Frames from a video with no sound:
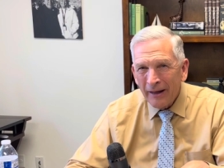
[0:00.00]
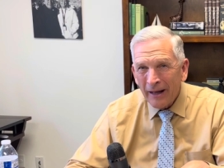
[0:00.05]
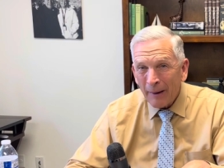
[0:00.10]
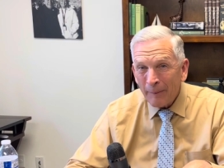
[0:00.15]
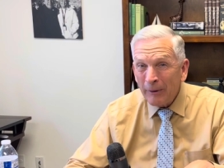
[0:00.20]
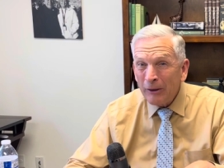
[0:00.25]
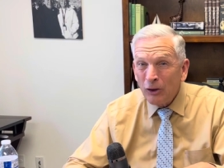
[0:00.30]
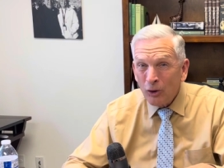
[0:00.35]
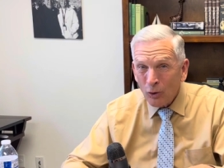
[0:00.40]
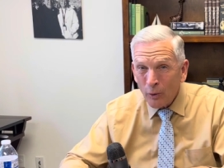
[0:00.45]
I
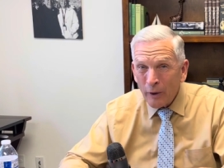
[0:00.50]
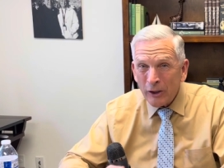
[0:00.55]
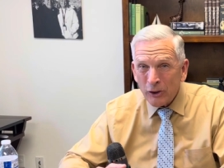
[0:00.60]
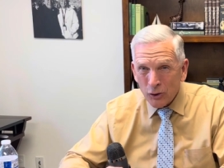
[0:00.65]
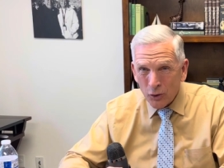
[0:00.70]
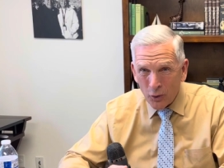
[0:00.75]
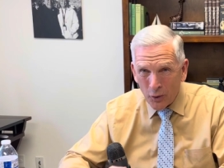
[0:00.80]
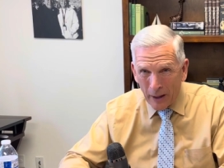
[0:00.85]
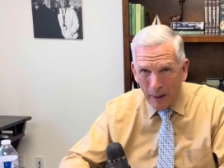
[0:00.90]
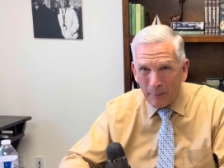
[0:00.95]
mean, do we
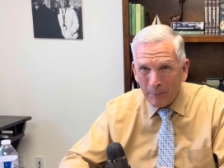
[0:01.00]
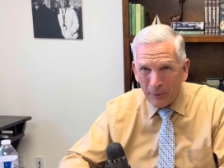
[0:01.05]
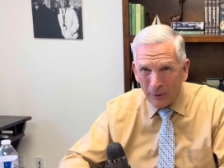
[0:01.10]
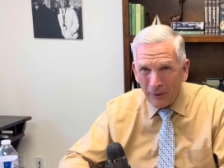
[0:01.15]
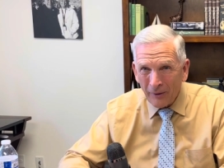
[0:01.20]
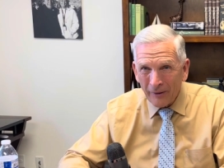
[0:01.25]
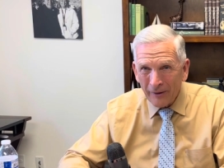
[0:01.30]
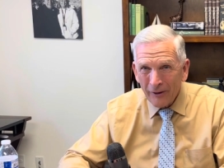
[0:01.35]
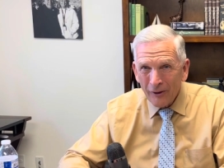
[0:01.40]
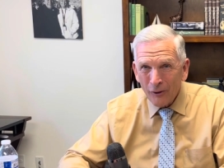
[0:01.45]

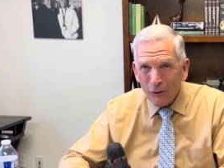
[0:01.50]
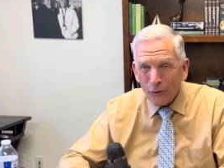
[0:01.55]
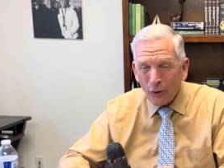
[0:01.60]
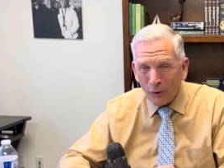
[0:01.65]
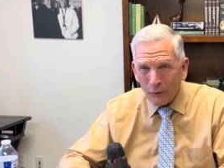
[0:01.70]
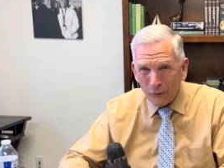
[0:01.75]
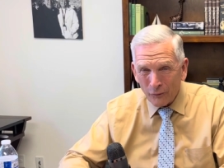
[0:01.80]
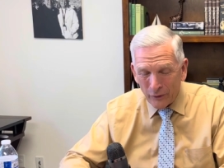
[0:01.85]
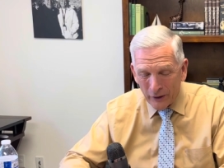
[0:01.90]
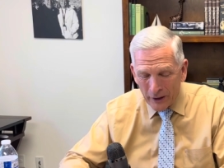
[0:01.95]
tremble for
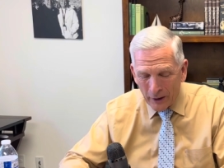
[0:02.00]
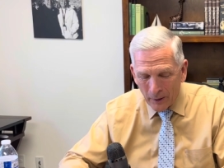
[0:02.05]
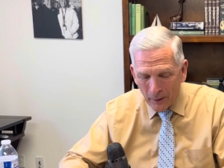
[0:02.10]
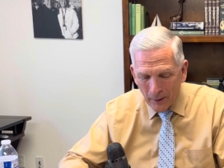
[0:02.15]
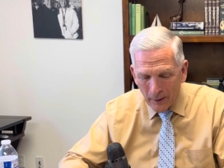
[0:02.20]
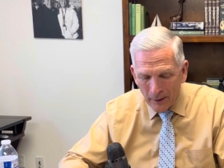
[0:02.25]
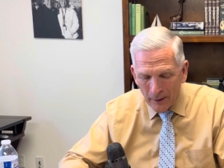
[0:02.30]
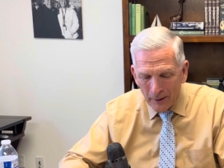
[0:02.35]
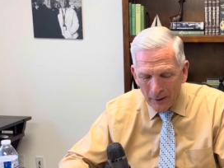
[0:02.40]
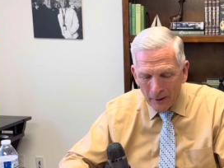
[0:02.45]

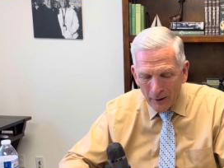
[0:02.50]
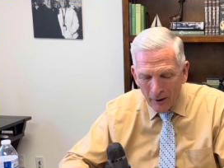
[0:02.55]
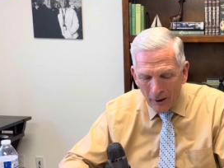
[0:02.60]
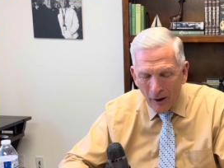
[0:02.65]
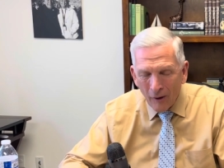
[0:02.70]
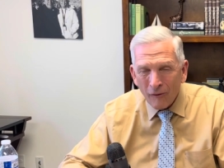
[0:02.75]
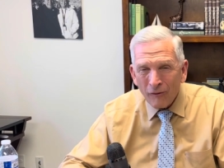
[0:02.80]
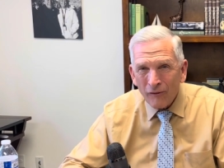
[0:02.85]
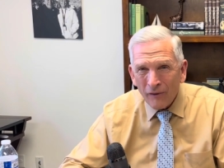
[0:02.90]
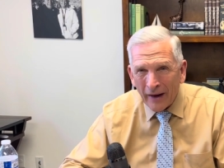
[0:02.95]
fear
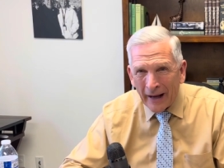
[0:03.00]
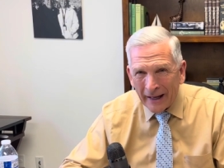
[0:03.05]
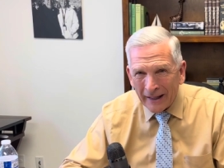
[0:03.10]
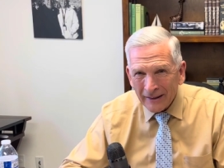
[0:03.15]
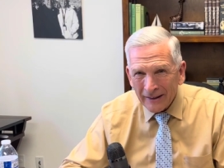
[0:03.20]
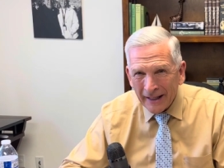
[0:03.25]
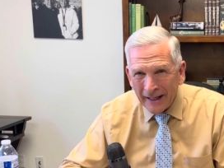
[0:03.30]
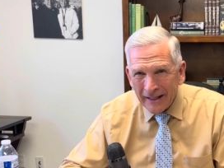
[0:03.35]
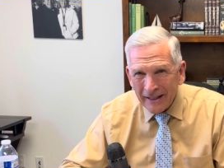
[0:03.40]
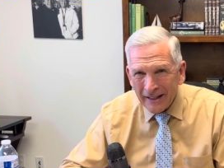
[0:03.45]
of
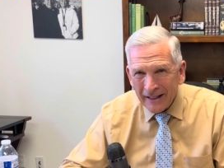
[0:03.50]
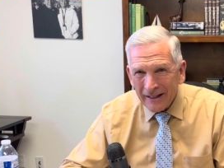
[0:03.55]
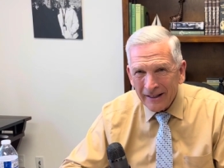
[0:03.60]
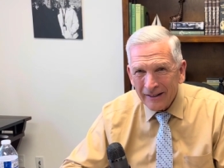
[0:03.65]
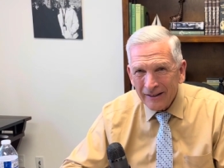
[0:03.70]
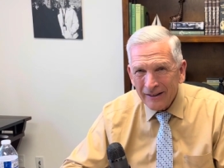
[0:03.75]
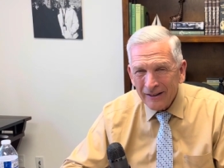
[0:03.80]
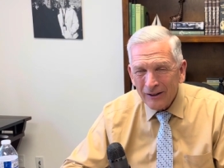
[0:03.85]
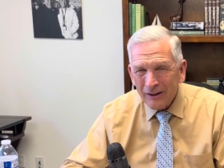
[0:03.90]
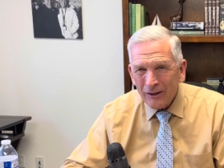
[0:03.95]
violating
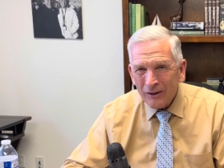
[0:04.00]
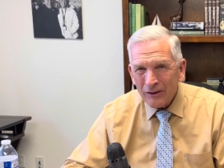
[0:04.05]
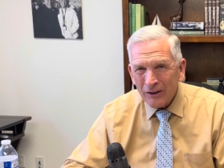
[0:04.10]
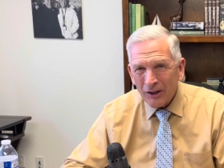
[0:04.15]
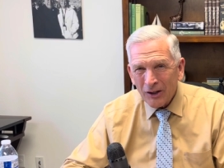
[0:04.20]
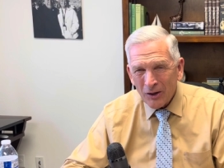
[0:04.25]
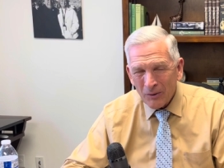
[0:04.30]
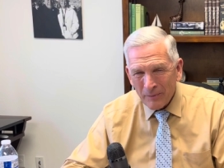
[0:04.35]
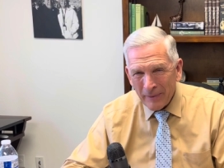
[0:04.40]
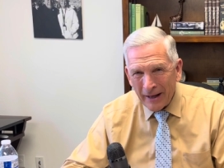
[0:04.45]
the
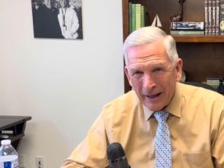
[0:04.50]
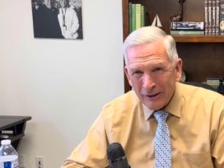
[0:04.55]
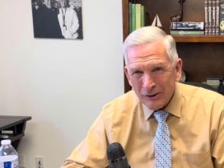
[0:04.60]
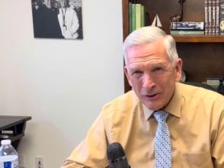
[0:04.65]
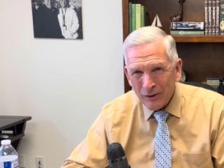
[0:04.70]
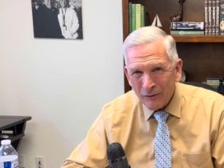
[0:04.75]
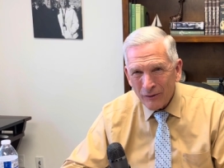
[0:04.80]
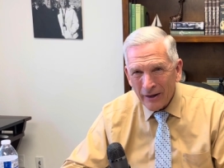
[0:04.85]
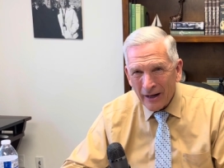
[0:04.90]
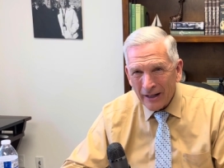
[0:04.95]
commands
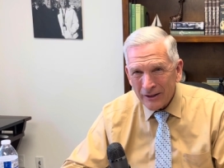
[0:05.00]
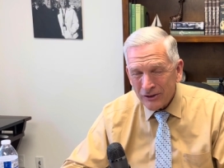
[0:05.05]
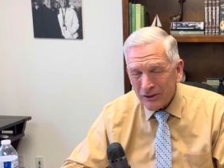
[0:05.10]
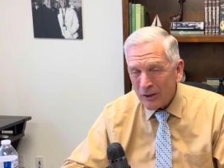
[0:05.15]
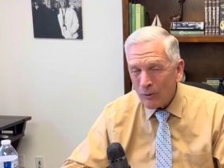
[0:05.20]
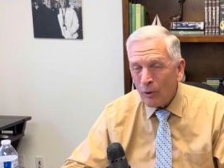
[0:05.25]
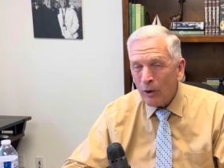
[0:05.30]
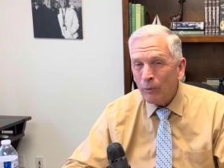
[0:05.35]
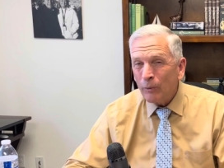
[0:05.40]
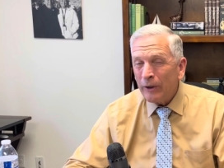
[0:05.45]
of God? See,
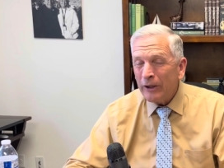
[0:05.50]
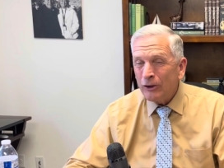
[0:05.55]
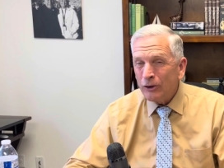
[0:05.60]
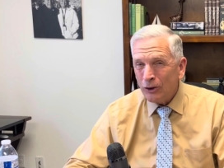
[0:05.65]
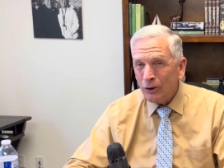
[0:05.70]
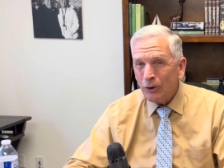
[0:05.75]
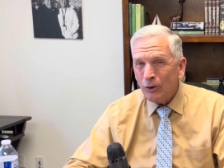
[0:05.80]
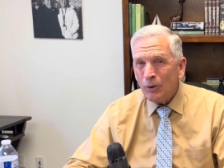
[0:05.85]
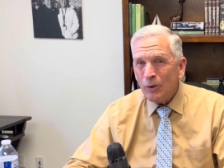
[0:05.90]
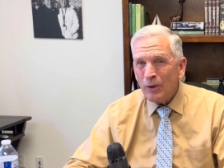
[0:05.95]
when we
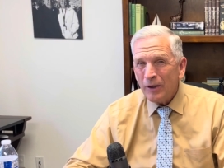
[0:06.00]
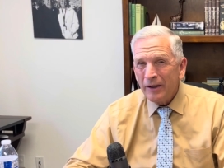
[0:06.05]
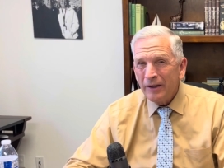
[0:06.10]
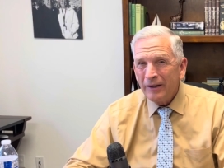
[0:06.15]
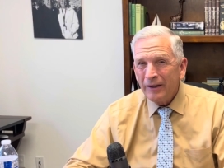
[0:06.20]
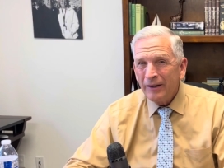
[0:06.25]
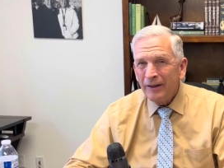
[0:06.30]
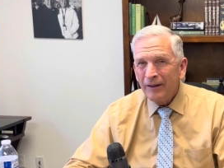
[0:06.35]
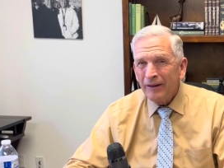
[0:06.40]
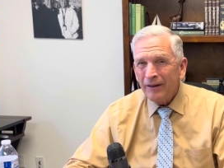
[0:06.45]
do,
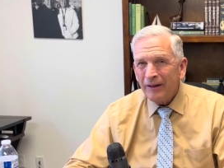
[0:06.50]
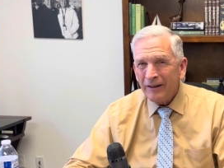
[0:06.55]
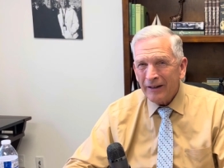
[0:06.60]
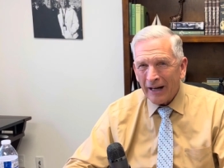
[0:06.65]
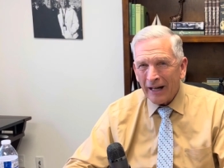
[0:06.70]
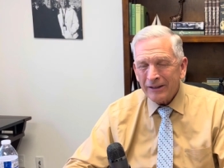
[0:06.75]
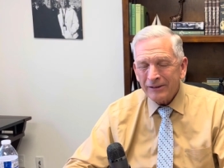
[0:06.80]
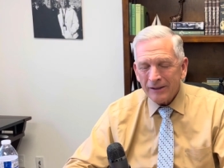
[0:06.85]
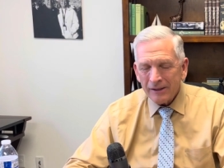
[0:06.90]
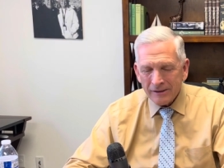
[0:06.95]

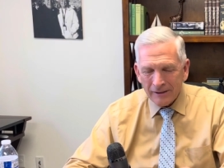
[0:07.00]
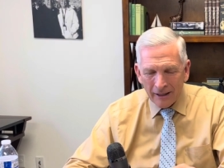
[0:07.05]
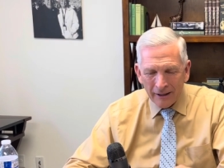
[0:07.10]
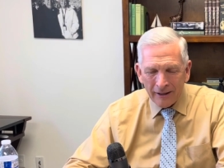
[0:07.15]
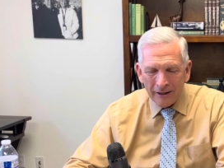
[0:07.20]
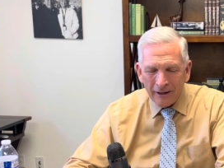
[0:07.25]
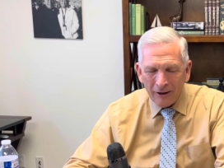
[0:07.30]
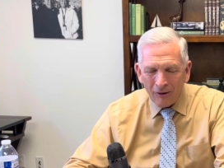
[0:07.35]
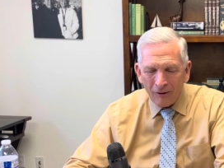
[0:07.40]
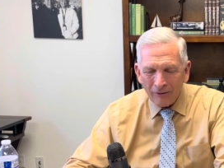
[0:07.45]
God says, There you
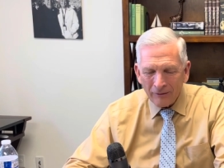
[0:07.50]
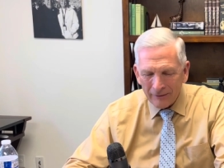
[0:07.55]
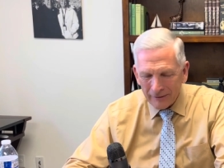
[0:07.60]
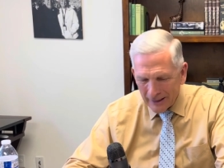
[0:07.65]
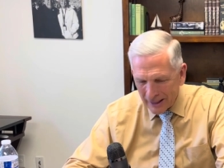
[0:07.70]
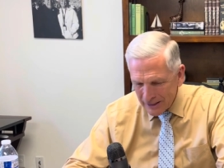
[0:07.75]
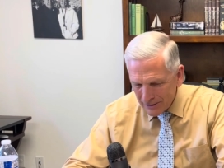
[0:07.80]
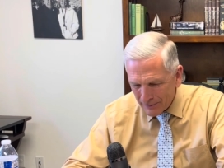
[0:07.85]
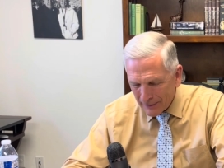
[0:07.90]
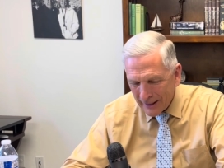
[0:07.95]
go.
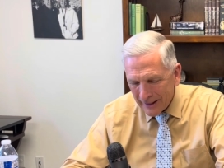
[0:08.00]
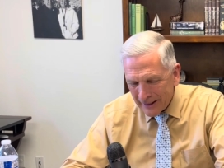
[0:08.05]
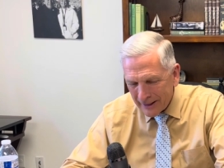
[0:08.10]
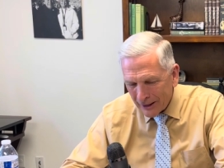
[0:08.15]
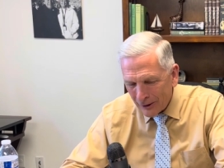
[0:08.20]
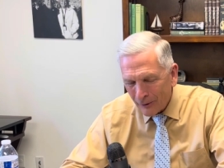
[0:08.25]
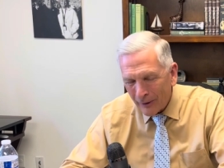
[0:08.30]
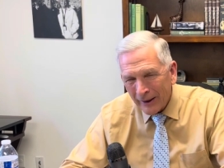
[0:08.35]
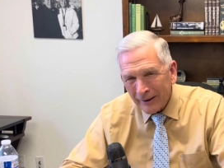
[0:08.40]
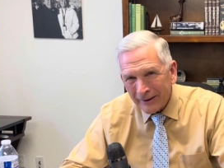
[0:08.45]
That's my
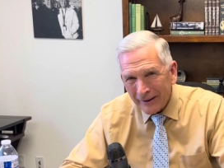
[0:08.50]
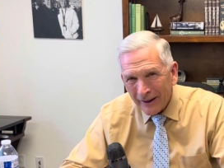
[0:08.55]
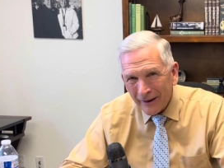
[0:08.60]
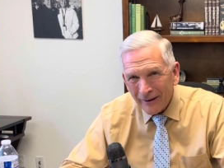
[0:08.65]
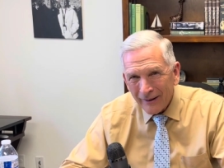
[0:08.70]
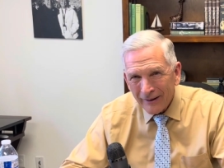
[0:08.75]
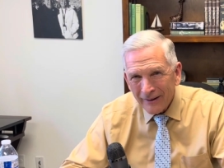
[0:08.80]
kid right there.